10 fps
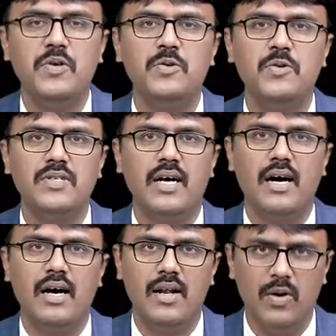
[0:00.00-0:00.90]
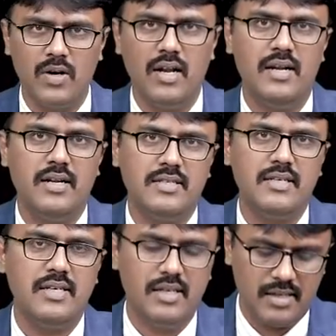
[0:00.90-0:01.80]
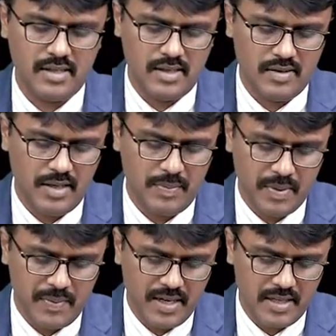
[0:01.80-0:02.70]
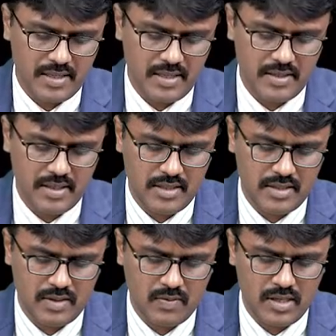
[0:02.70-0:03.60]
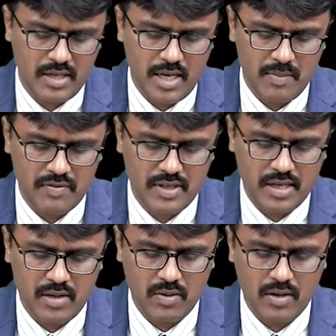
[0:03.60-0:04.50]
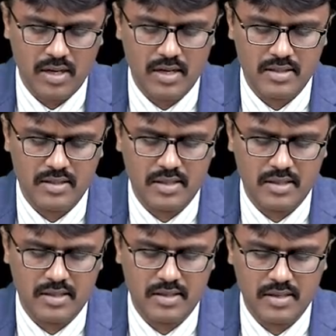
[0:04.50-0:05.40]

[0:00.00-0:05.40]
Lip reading: we use a local anesthetic in peptic ulcer disease. What is the name of that local anesthetic?